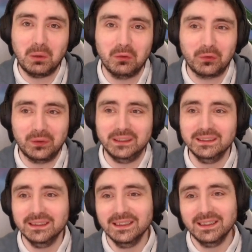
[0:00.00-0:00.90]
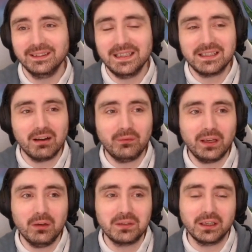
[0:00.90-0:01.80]
Bowl 3. This guide
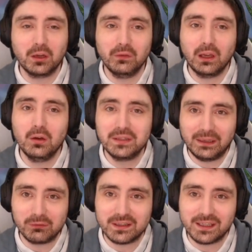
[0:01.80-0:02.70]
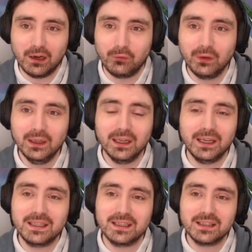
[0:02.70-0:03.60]
video is going to cover loads of different stuff,
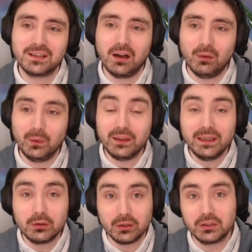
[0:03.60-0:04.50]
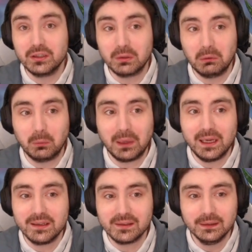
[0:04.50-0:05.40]
and it's going to start with an introduction to all the
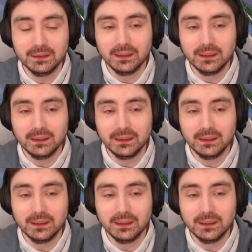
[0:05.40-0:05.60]
players.